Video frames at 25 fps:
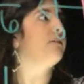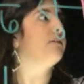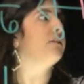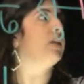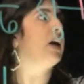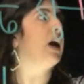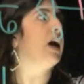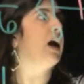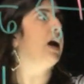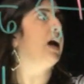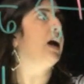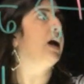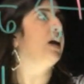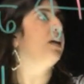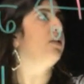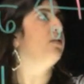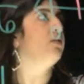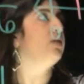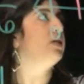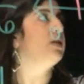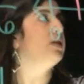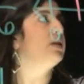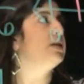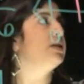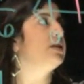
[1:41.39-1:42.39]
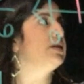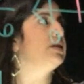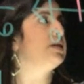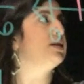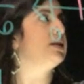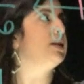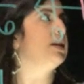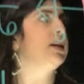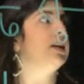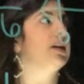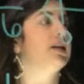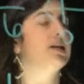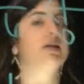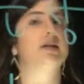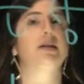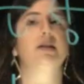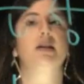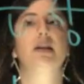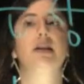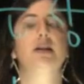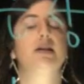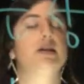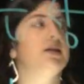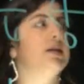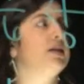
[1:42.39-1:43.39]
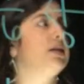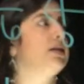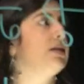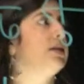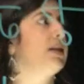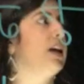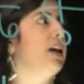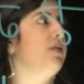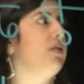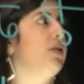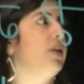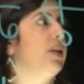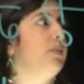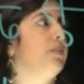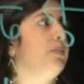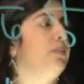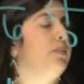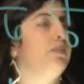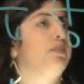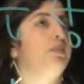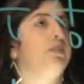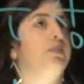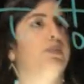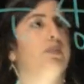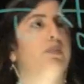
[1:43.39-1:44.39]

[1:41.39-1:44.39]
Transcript: 5, 6, 7.